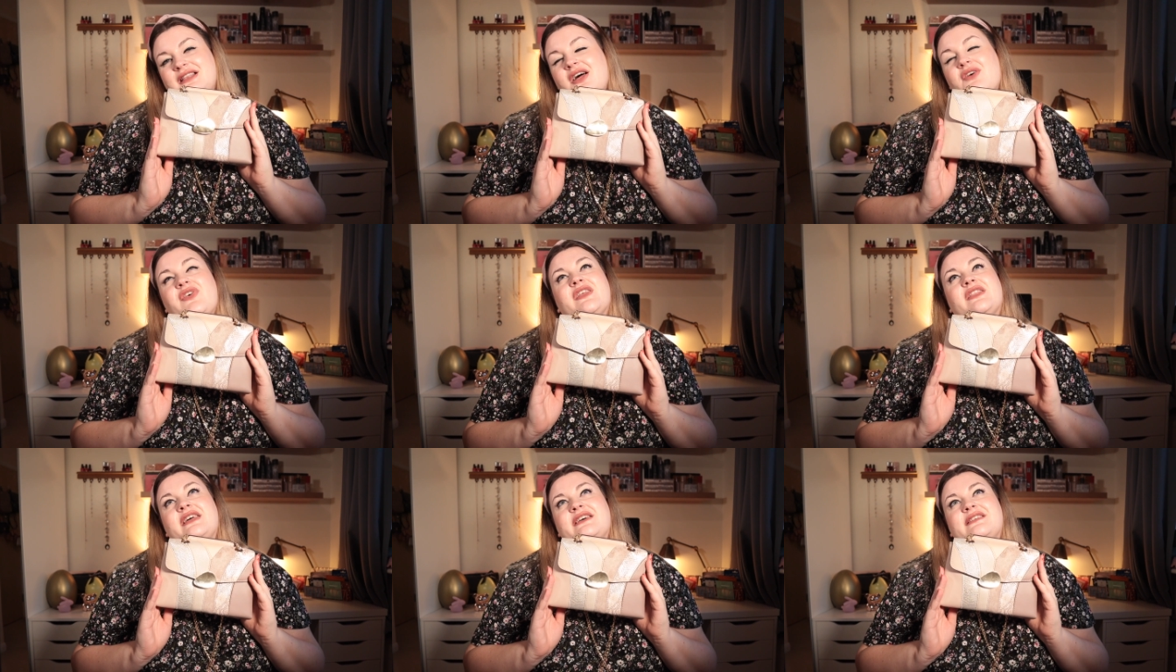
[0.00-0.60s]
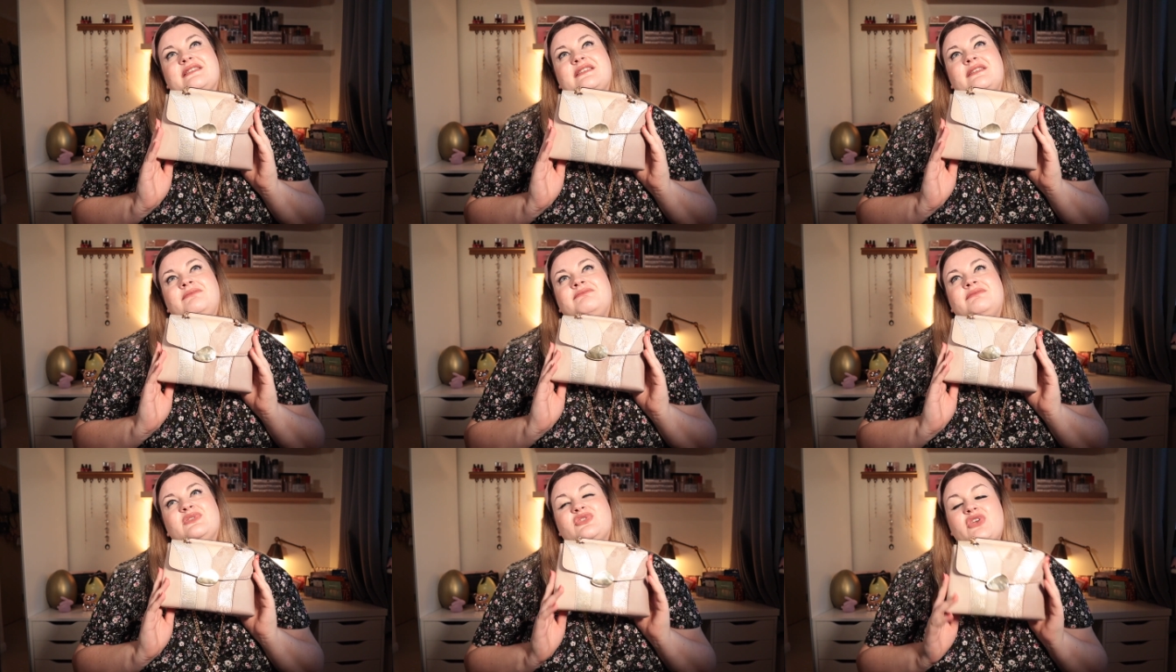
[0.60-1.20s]
loving this
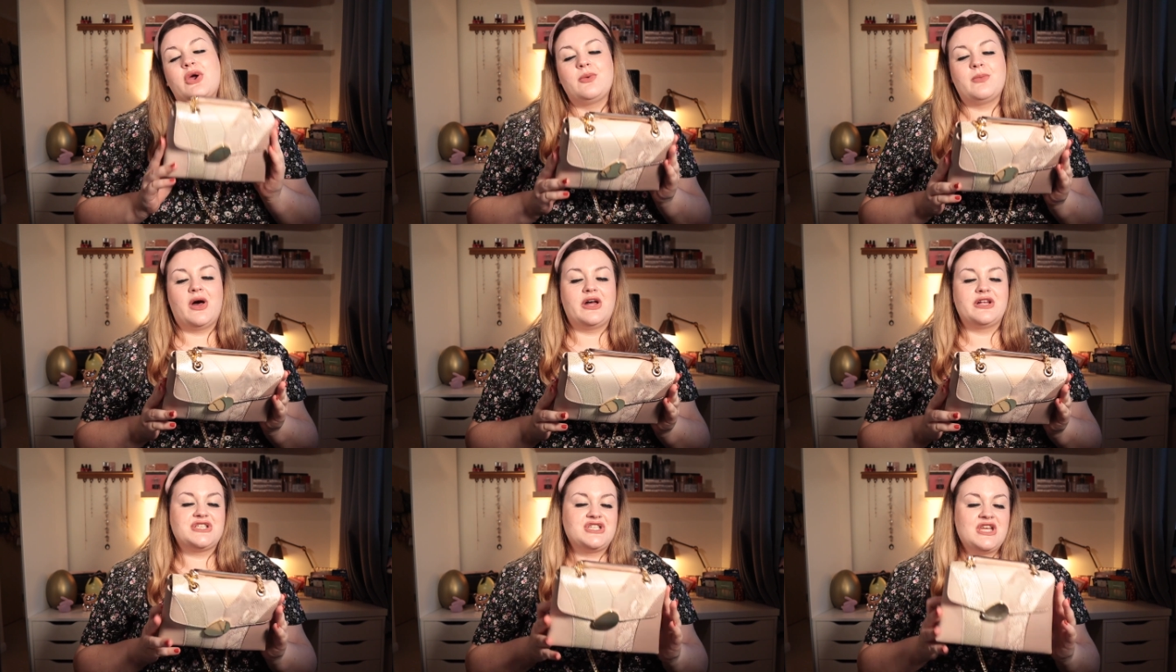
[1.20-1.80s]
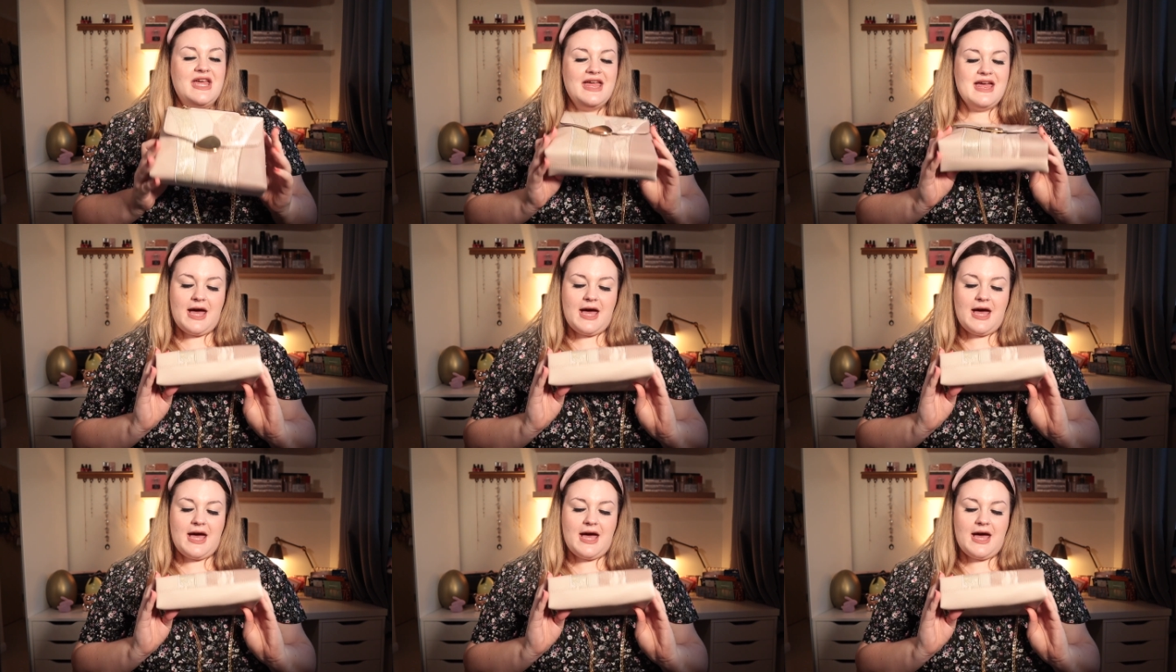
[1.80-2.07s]
so much.